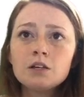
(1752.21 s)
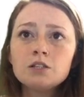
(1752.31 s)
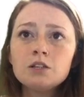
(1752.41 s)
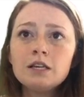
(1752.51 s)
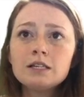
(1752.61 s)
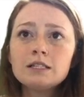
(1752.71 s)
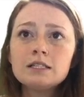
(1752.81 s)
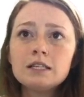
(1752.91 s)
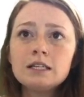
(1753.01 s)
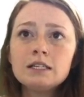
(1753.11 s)
To the
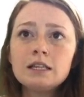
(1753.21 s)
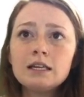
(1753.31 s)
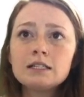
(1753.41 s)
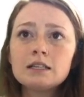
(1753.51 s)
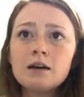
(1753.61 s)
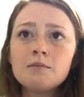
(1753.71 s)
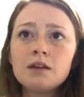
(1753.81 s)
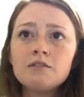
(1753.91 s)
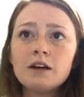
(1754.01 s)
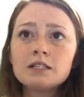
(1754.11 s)
extent that some
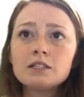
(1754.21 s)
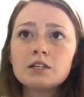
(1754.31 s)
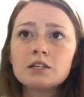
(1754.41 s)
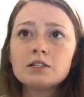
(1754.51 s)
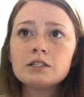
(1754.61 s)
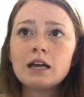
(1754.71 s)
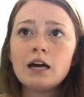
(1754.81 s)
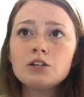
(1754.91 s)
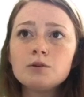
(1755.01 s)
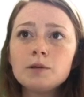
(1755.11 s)
investors
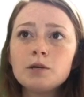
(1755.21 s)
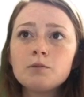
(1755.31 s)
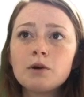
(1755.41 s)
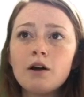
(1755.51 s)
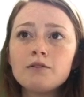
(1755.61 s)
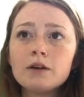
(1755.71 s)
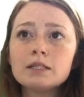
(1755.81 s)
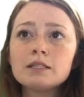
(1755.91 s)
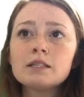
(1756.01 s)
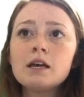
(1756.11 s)
attribute
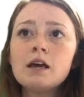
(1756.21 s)
profits